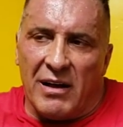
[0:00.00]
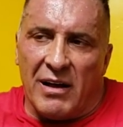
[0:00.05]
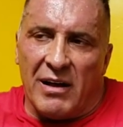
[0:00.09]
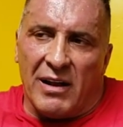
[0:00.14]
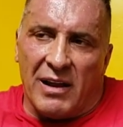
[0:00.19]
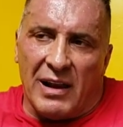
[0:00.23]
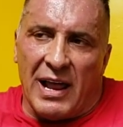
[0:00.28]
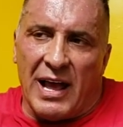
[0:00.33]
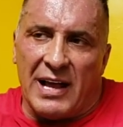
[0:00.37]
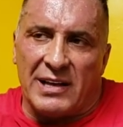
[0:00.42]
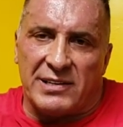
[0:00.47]
uh,
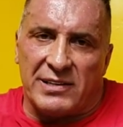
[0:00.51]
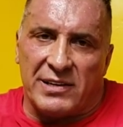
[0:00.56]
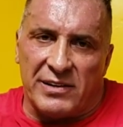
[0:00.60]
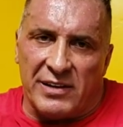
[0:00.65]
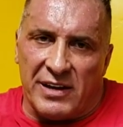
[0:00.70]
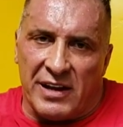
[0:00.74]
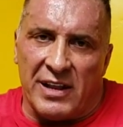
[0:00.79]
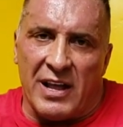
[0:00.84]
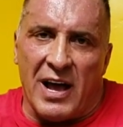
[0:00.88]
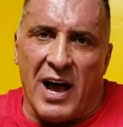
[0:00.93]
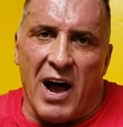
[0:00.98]
lesser
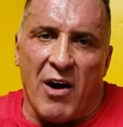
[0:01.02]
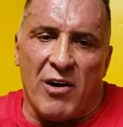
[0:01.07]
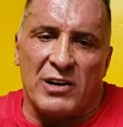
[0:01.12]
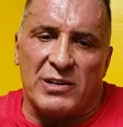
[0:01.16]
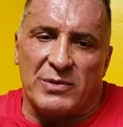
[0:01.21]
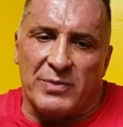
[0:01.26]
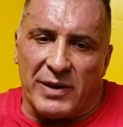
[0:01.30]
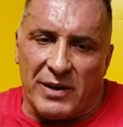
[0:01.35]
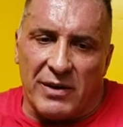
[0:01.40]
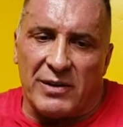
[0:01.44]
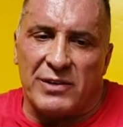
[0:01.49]
than
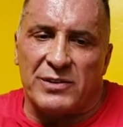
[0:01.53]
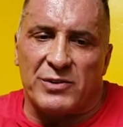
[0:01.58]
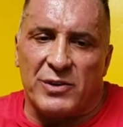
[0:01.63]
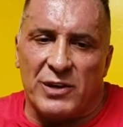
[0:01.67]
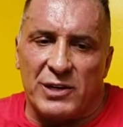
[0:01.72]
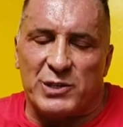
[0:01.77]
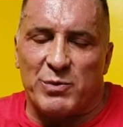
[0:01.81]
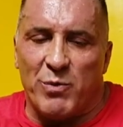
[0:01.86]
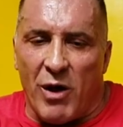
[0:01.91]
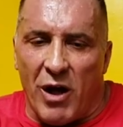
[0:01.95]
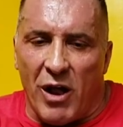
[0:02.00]
ours because
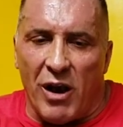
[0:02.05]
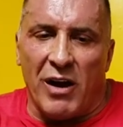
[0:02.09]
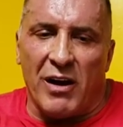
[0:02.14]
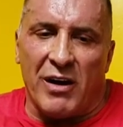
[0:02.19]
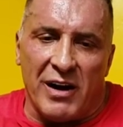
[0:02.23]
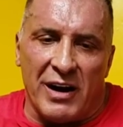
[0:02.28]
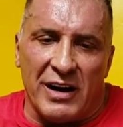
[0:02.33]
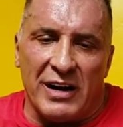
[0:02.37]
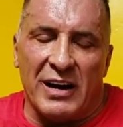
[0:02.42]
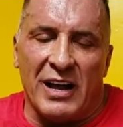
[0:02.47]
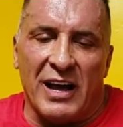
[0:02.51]
you're
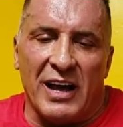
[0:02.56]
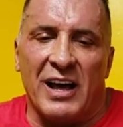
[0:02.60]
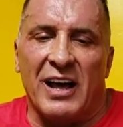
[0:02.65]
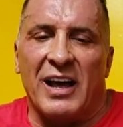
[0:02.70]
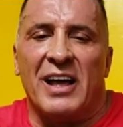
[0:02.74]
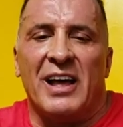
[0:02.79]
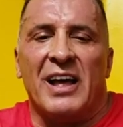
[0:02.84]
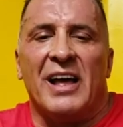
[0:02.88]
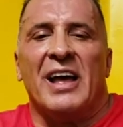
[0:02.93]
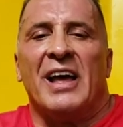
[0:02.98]
smaller and uh,